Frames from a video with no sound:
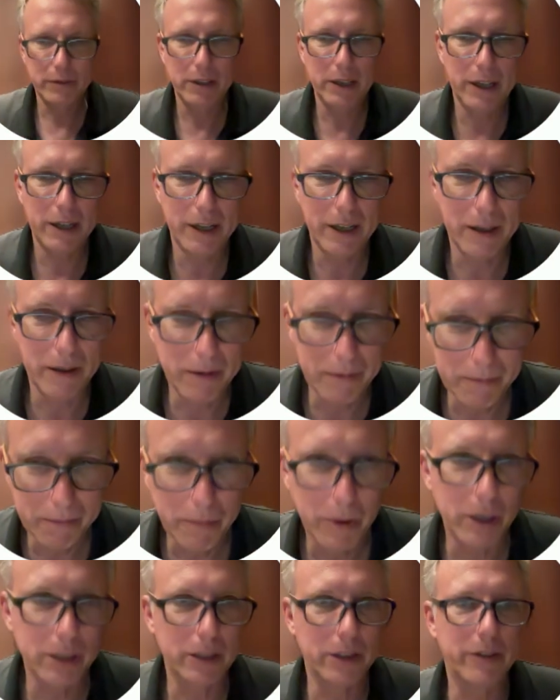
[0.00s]

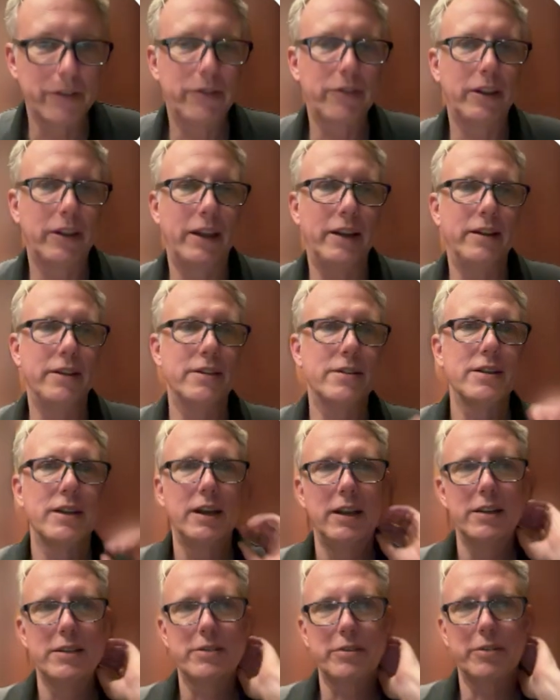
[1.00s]
models. And
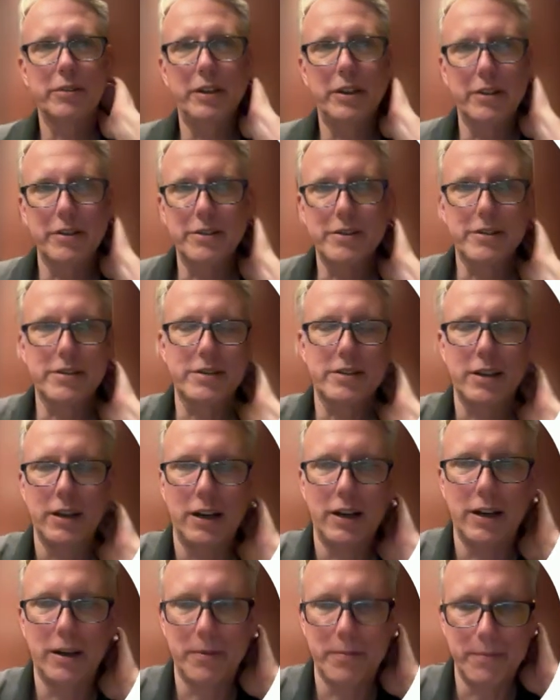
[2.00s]
so here's
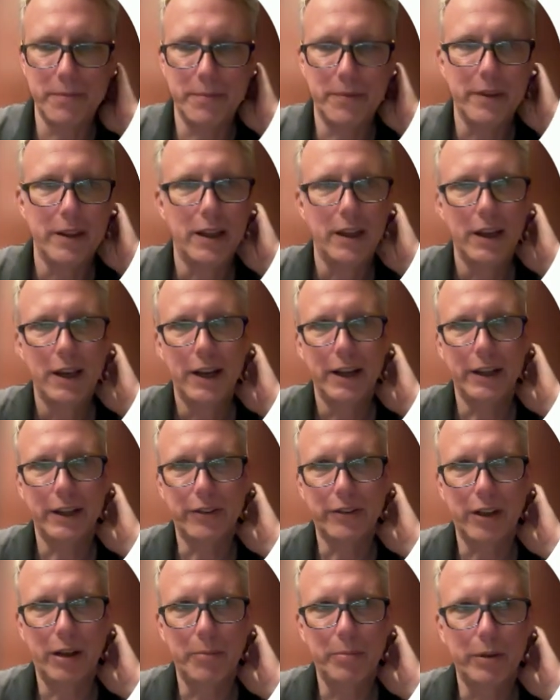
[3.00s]
an
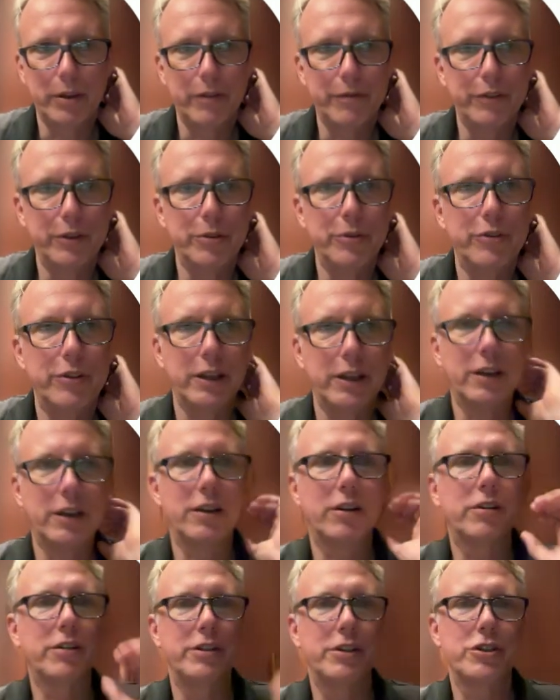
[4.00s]
example of using
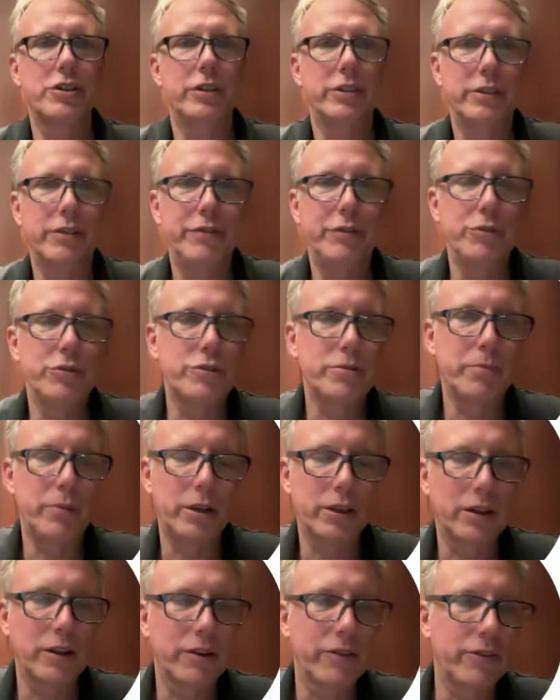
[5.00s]
conditional diffusion
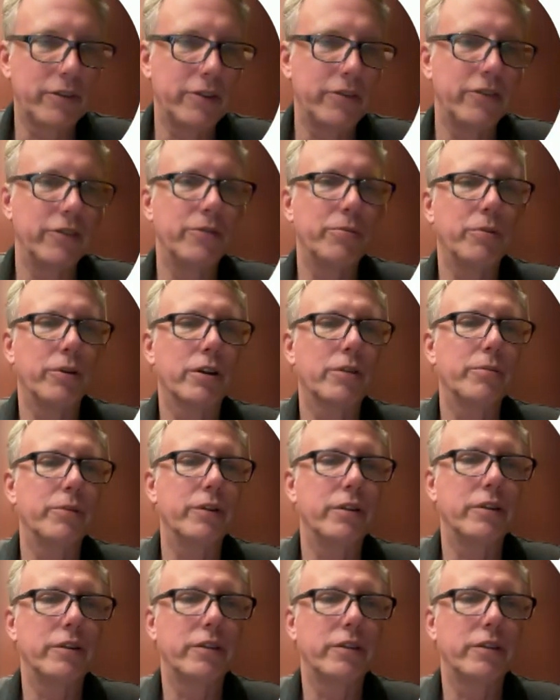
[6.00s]
models. This is work with